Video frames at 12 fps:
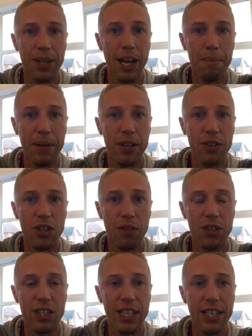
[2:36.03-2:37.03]
that because
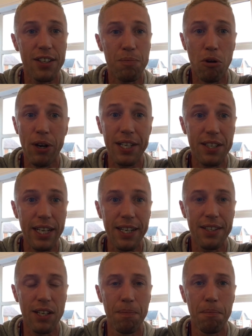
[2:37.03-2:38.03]
obviously it's
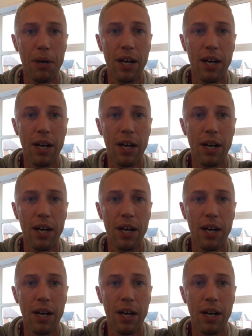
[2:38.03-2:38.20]
pre-season.